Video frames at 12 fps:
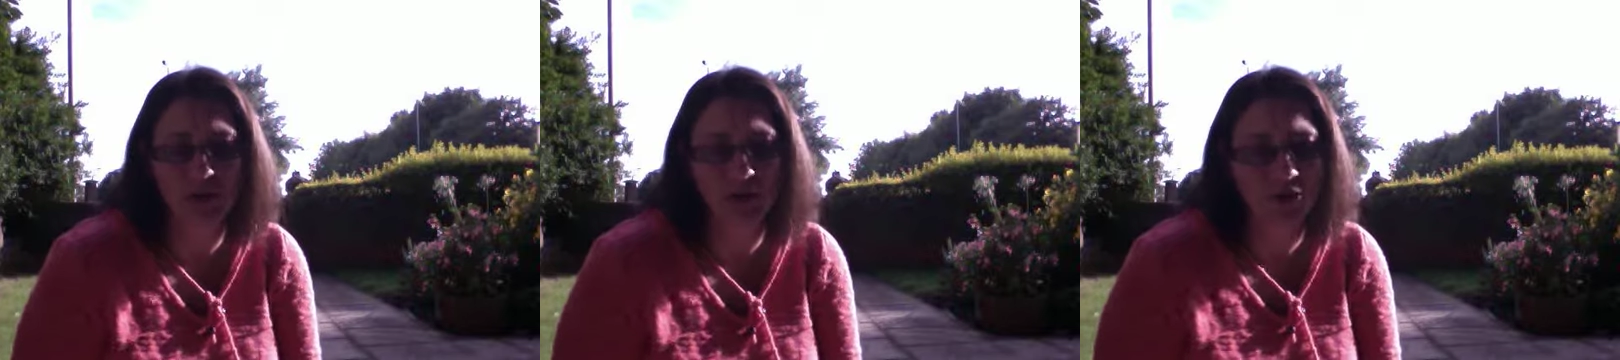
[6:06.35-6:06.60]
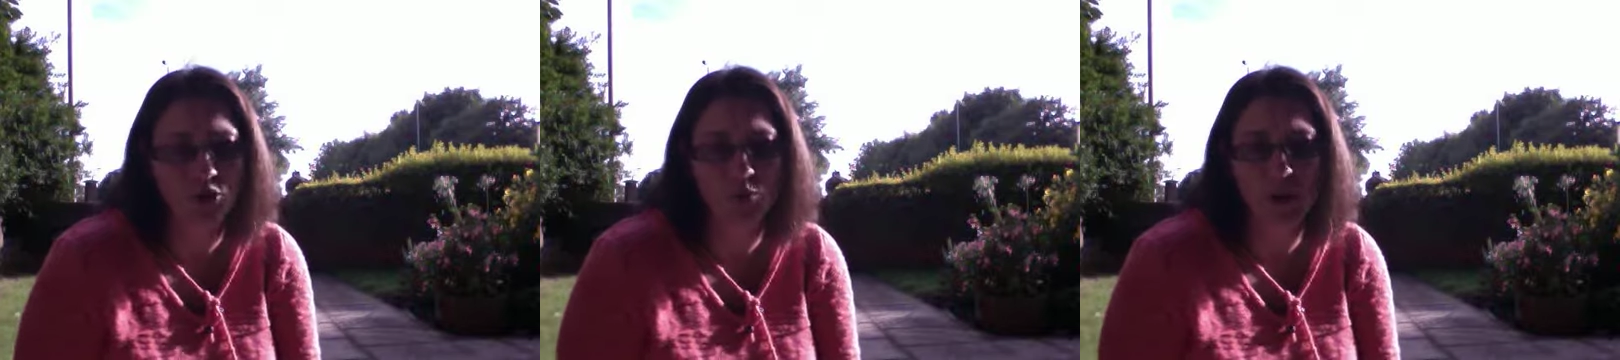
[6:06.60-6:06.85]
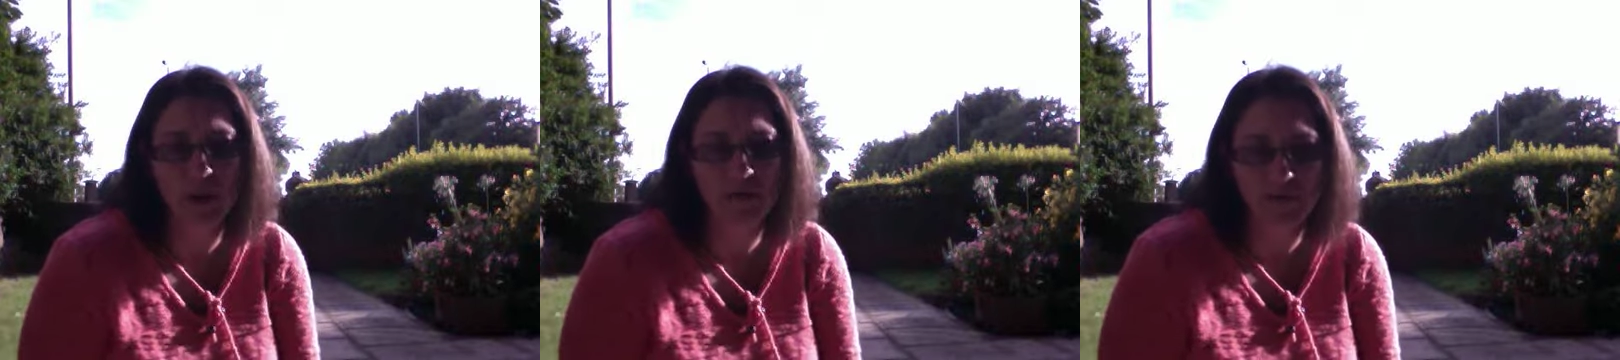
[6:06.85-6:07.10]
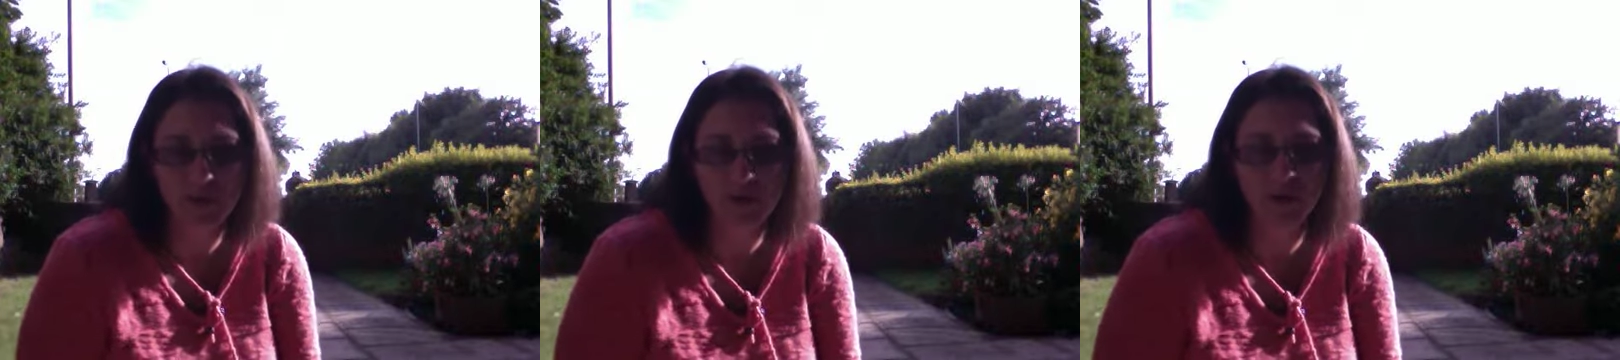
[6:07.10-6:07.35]
Just
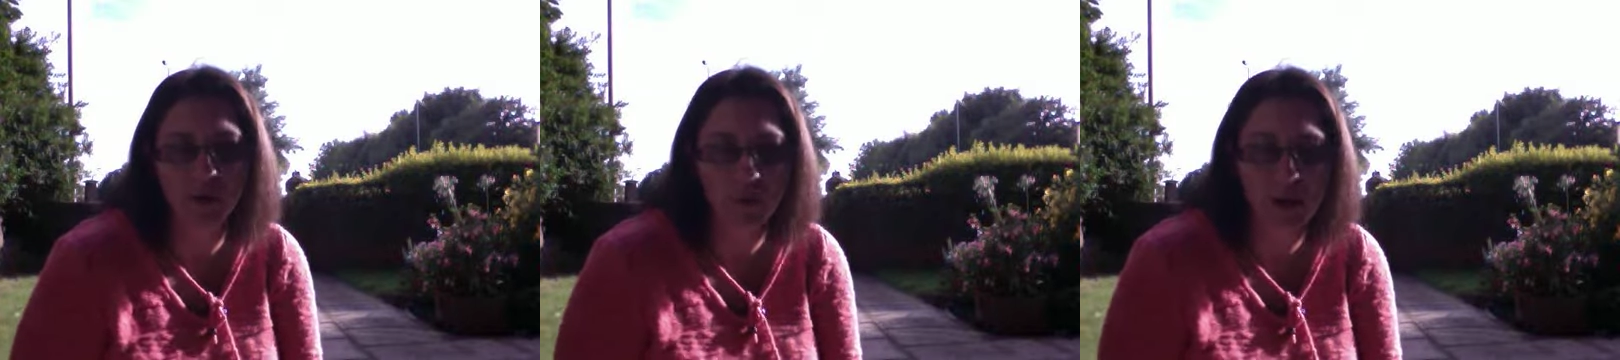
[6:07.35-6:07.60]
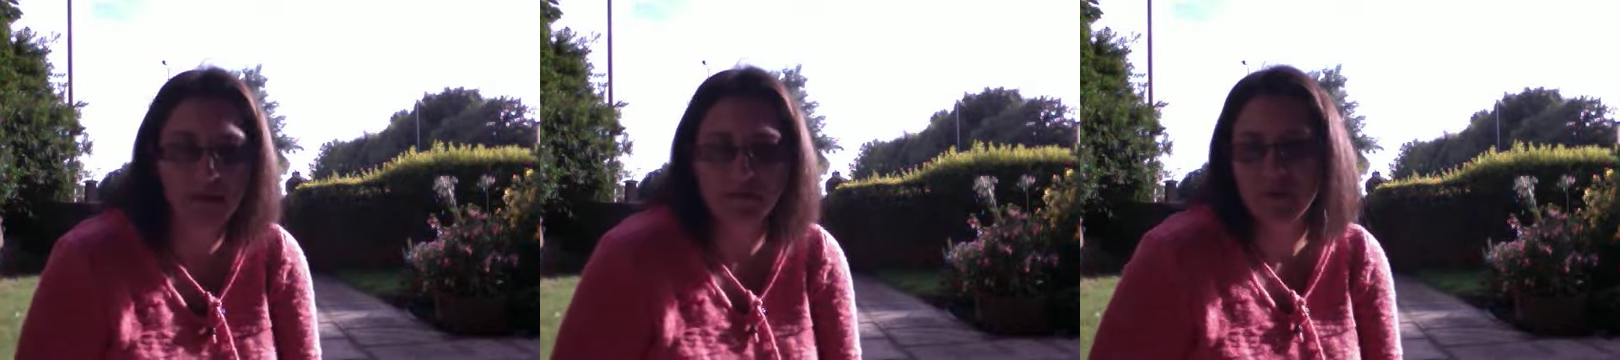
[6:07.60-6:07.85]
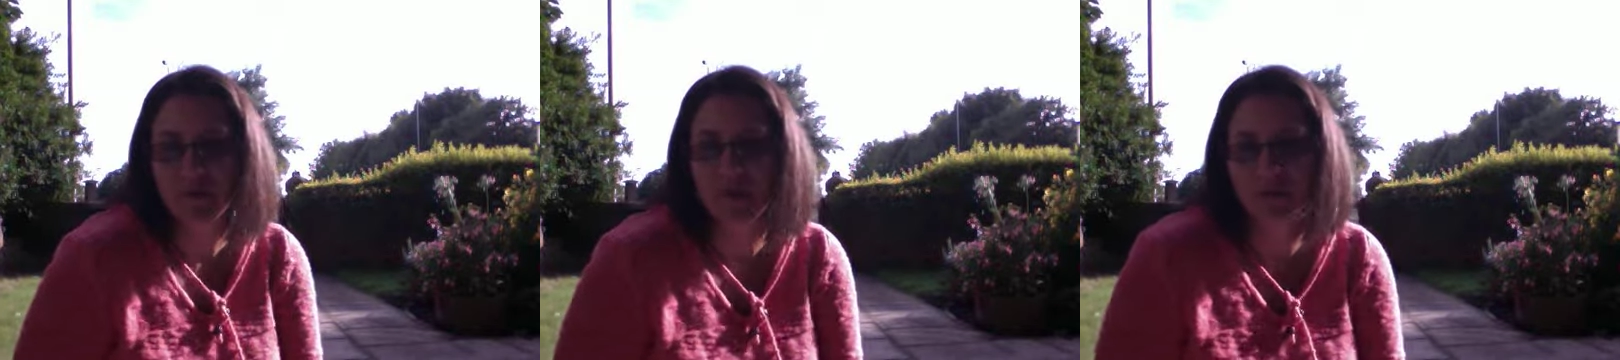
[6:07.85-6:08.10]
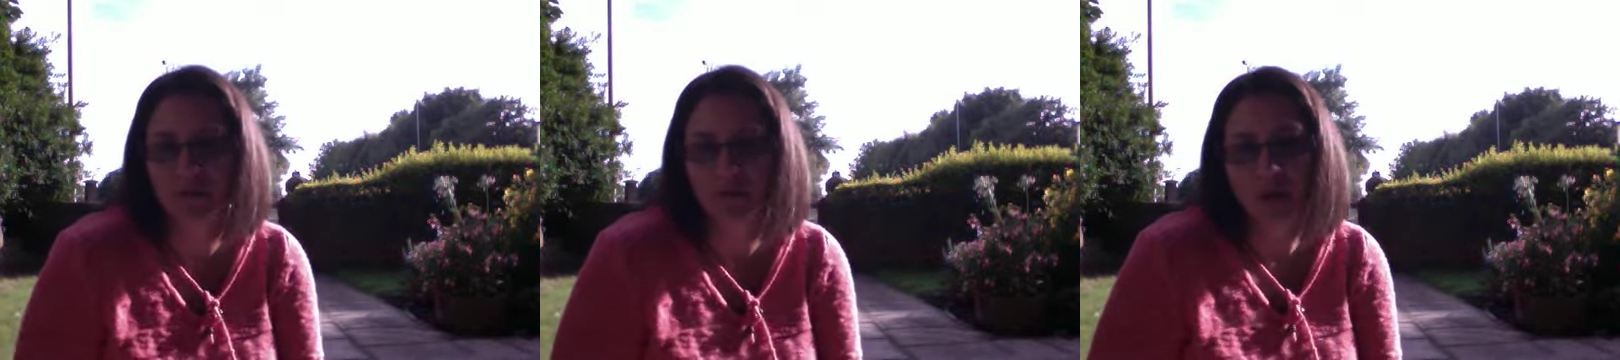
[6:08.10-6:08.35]
whatever you have
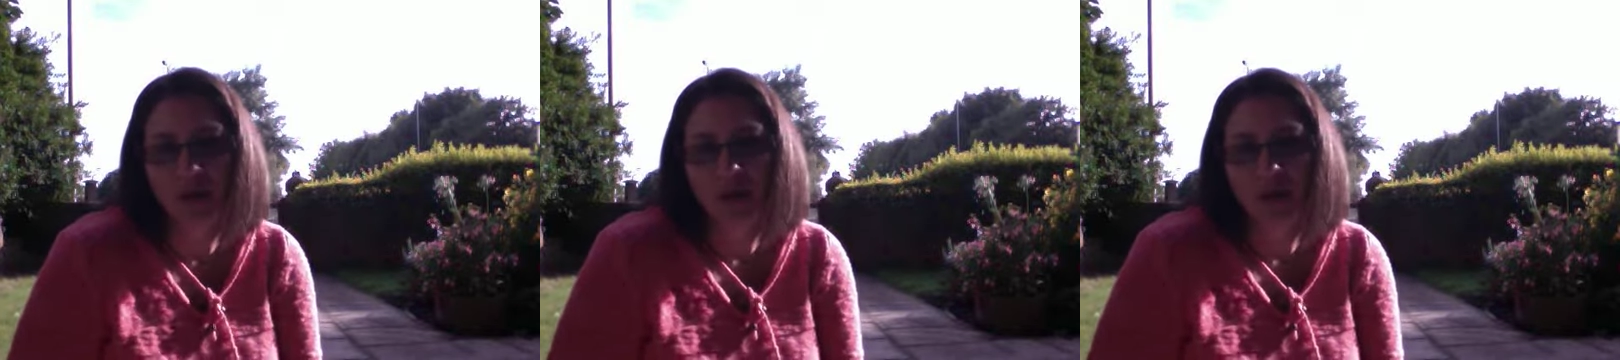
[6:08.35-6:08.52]
available.